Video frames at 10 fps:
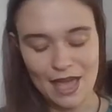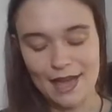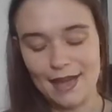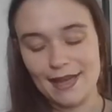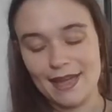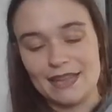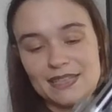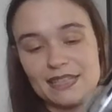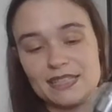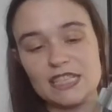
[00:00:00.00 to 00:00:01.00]
it has
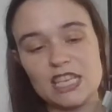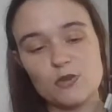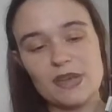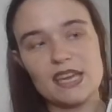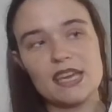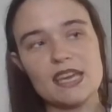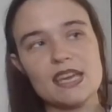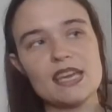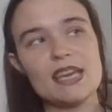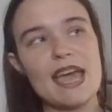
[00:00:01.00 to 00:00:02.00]
a
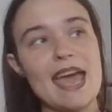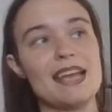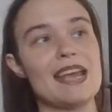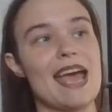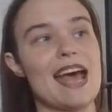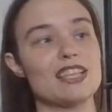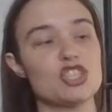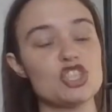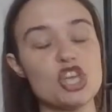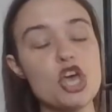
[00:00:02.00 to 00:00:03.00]
D-ring, and it has
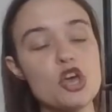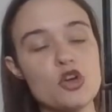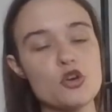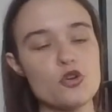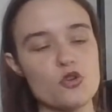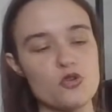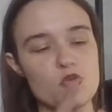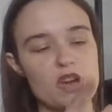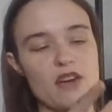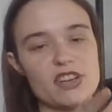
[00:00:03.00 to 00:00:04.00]

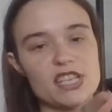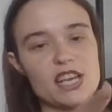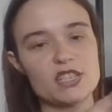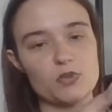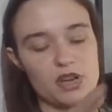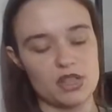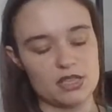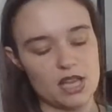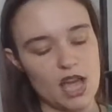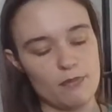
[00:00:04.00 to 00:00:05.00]
2 covertechs, one at
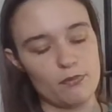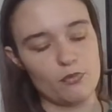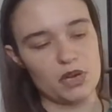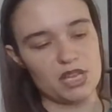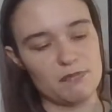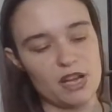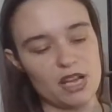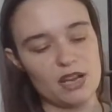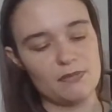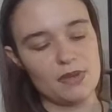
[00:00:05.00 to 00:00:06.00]
the top, one at the
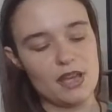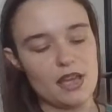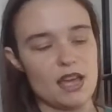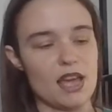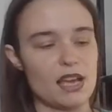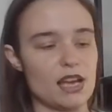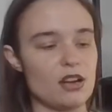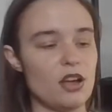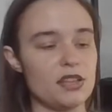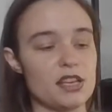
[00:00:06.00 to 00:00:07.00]
bottom. I
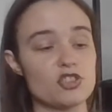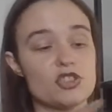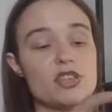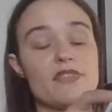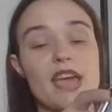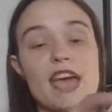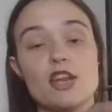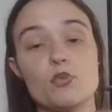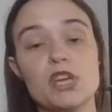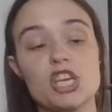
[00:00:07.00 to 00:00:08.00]
got all the extra stuff and
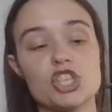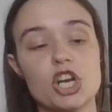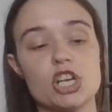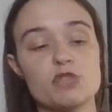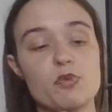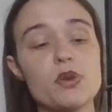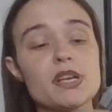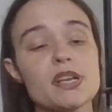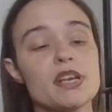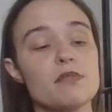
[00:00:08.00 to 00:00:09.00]
a recharge port.
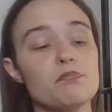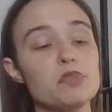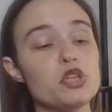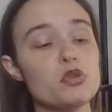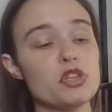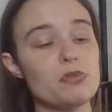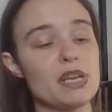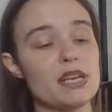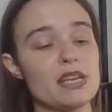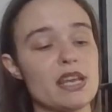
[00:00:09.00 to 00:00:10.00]
Blue
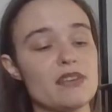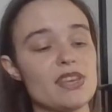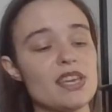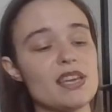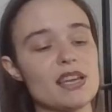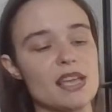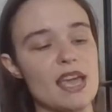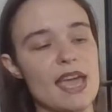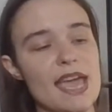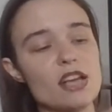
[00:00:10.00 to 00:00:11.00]
illuminated AV, got
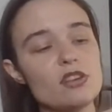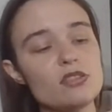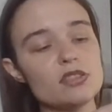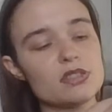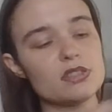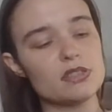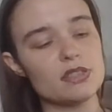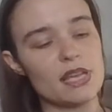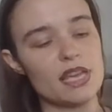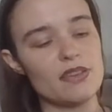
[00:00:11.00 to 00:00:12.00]
the angled
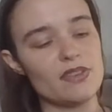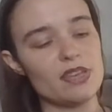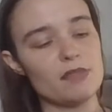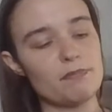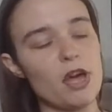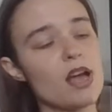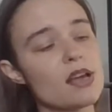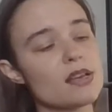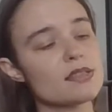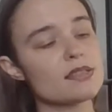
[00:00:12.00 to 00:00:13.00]
AV
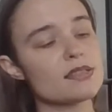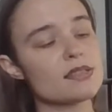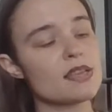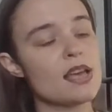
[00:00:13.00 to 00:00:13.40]
box.